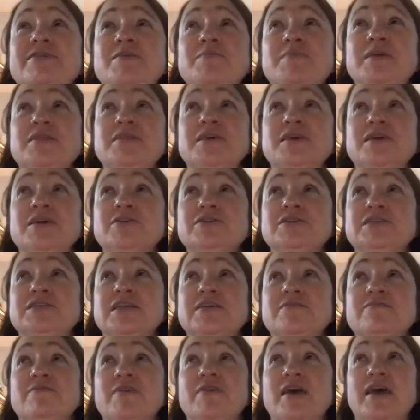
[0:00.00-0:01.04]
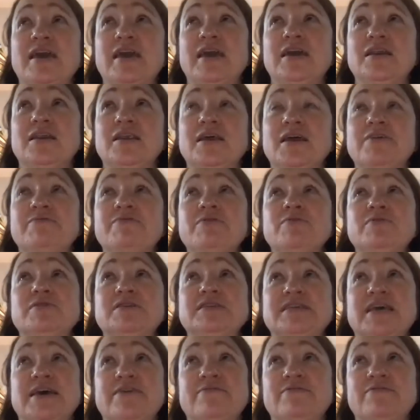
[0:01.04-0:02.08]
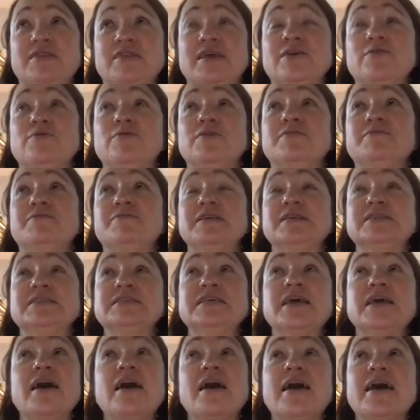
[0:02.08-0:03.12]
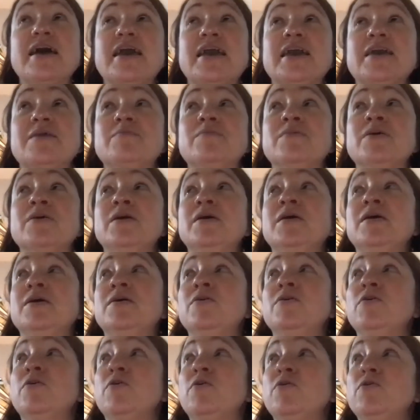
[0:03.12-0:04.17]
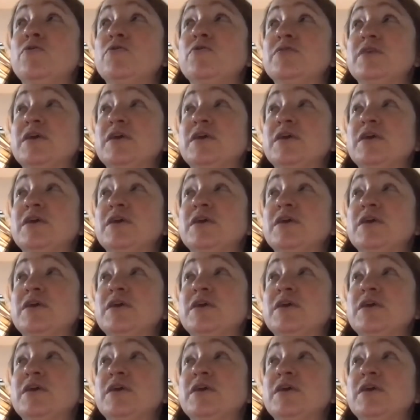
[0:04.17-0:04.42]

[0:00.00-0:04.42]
mean that you should invite everyone to everything all of the time or yeah.